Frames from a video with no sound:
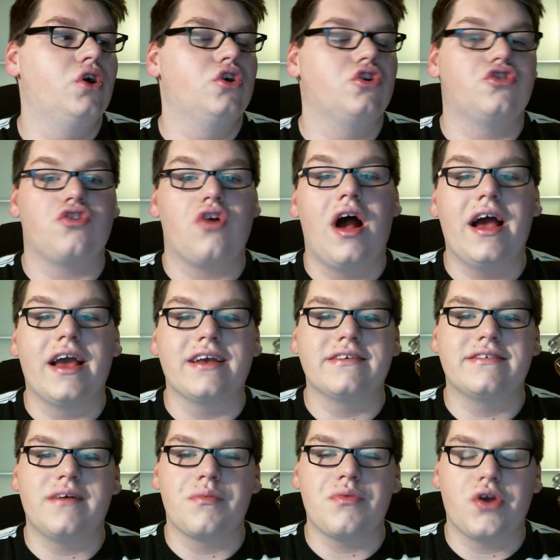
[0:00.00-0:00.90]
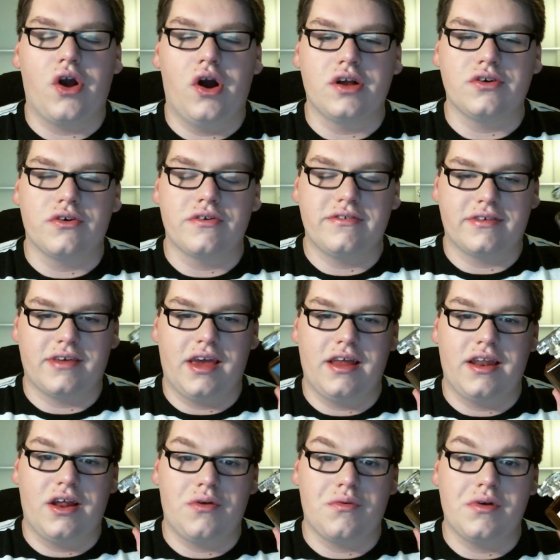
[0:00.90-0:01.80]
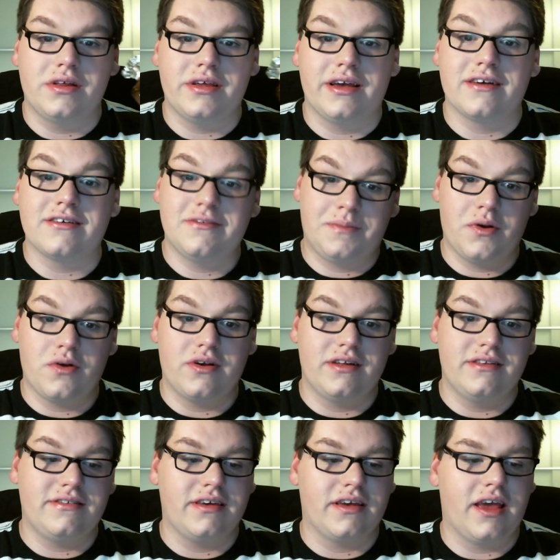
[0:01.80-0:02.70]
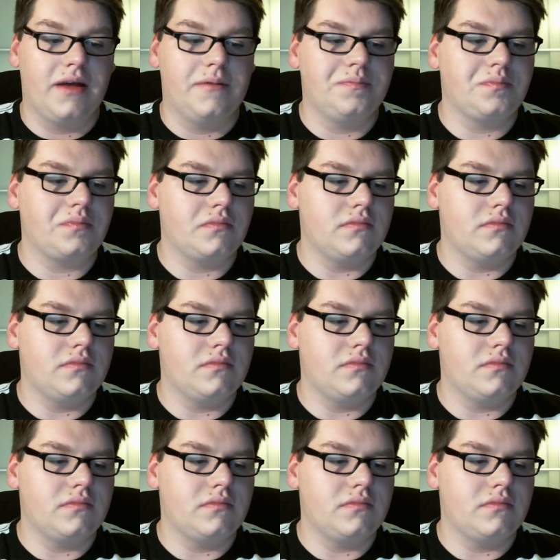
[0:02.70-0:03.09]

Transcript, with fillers: trying something on your skin and really experiencing it.